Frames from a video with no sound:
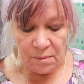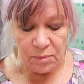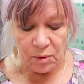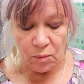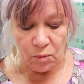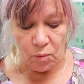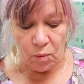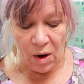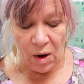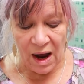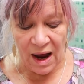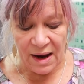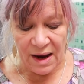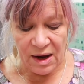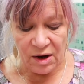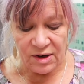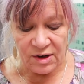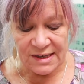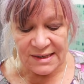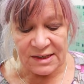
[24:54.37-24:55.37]
but
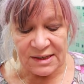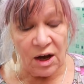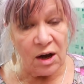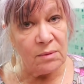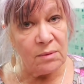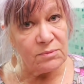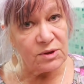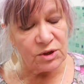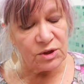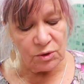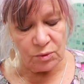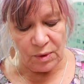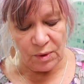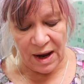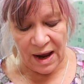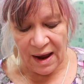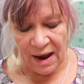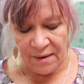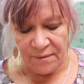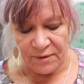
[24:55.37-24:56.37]
why are his arms so
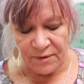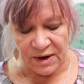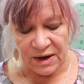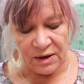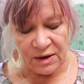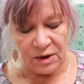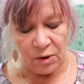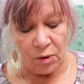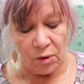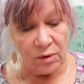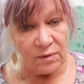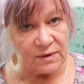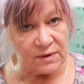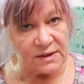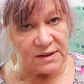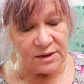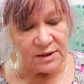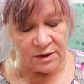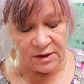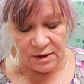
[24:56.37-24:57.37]
heavy all of a
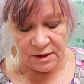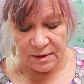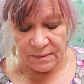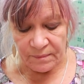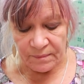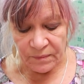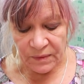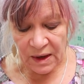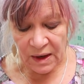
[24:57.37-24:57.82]
sudden?